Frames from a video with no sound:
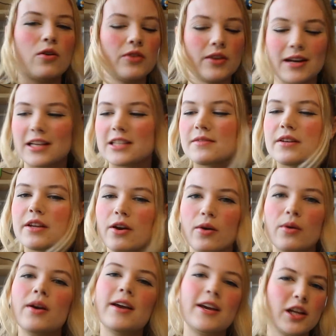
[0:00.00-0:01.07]
oh, the next video,
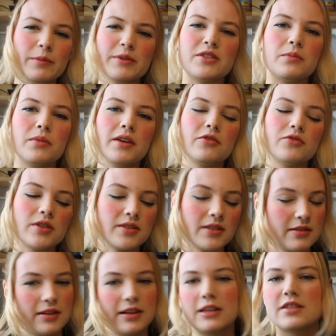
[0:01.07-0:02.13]
it'll be something
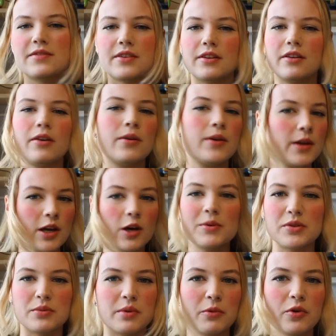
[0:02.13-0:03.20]
interesting. The next video, it'll be
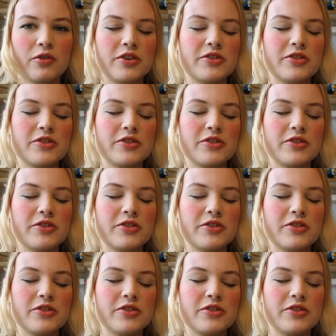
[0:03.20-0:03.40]
something more